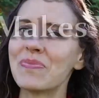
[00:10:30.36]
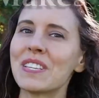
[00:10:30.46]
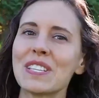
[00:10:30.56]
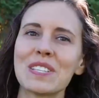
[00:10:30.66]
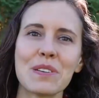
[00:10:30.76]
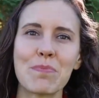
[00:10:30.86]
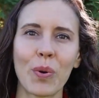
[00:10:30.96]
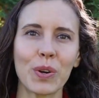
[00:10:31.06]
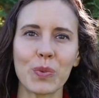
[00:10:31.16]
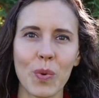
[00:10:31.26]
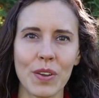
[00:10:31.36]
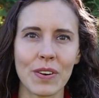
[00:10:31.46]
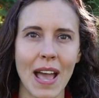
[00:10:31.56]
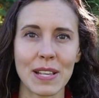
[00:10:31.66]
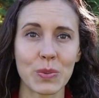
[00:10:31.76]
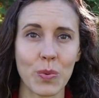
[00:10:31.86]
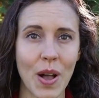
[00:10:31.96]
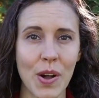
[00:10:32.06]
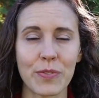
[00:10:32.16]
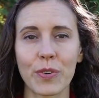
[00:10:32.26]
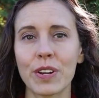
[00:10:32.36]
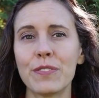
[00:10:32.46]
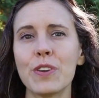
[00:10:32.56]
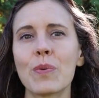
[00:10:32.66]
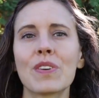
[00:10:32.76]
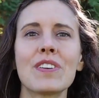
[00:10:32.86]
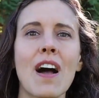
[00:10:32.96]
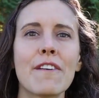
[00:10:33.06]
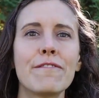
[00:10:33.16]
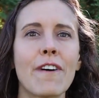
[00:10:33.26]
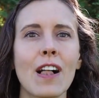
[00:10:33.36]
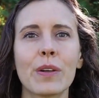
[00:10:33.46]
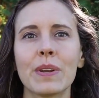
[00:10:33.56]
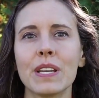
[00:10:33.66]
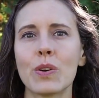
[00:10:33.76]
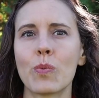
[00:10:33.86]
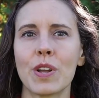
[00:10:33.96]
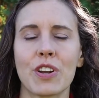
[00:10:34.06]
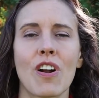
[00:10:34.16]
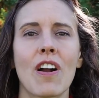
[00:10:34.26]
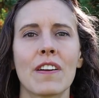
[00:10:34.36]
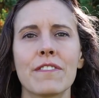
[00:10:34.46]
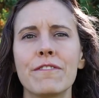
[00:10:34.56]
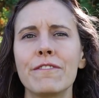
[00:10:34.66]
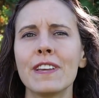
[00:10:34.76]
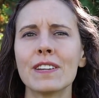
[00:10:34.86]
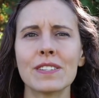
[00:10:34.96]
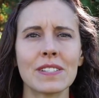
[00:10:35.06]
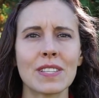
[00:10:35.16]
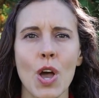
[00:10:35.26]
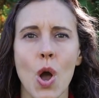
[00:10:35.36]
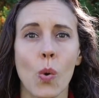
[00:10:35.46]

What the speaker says: This is an important one as well, for if you are not following what your heart feels,